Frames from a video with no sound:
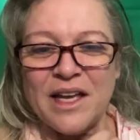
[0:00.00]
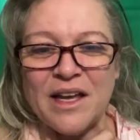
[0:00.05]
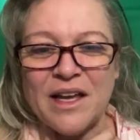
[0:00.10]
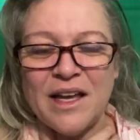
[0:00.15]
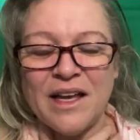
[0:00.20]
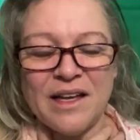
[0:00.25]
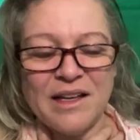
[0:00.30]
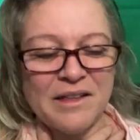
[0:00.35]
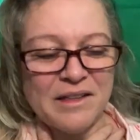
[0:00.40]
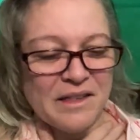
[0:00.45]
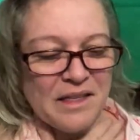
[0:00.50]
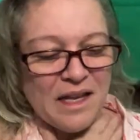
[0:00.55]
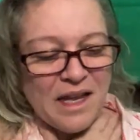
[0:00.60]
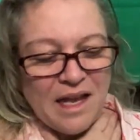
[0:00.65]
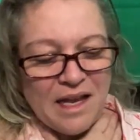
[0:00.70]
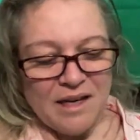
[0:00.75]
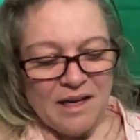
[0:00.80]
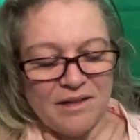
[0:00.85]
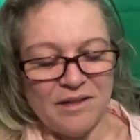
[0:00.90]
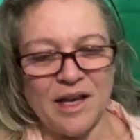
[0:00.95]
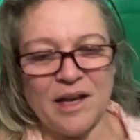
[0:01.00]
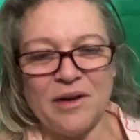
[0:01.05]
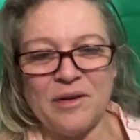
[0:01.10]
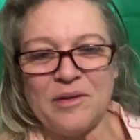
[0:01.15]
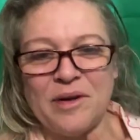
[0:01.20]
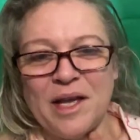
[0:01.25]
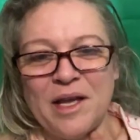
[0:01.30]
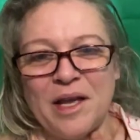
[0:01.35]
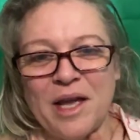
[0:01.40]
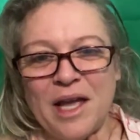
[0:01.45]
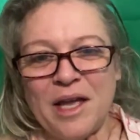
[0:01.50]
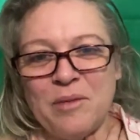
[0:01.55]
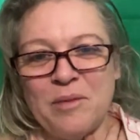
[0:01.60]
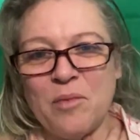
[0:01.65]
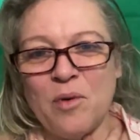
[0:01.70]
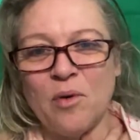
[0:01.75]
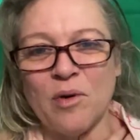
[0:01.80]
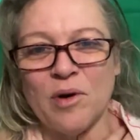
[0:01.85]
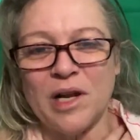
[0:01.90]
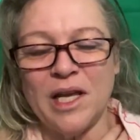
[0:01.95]
a
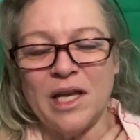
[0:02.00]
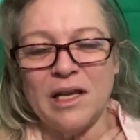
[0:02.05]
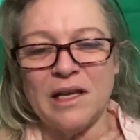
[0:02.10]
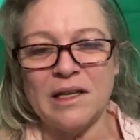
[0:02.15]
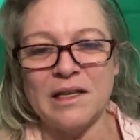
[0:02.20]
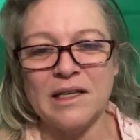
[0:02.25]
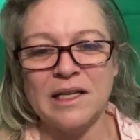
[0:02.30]
morning.